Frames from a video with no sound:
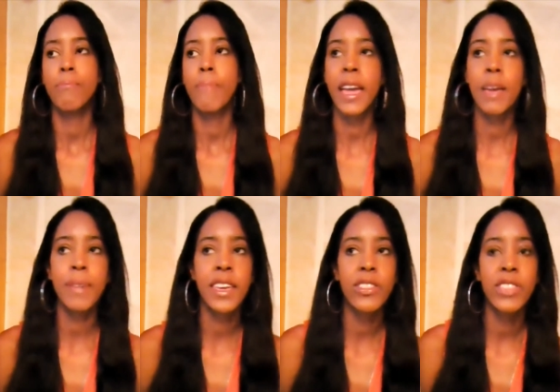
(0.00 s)

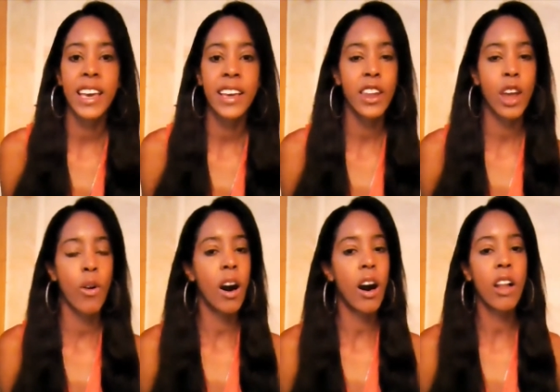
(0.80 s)
Maybe that,
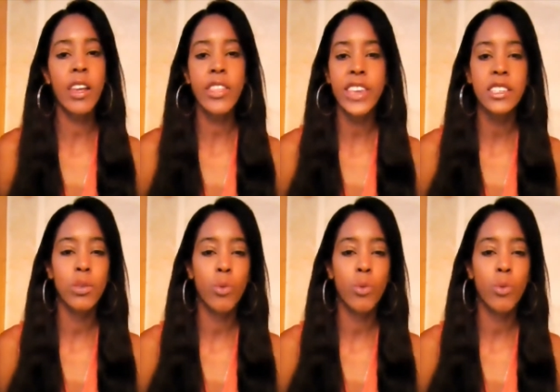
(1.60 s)
all of these